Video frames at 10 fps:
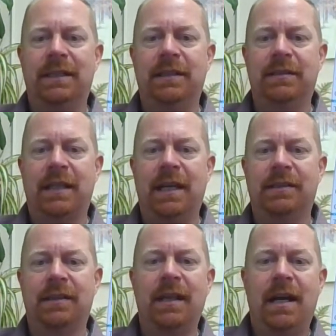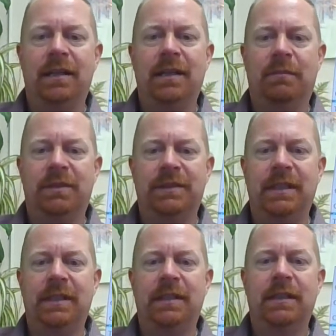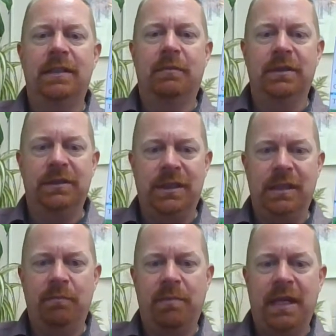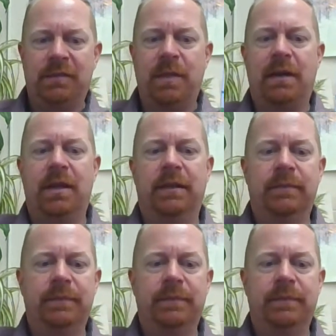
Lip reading: In this case, a double C, double G base pairing.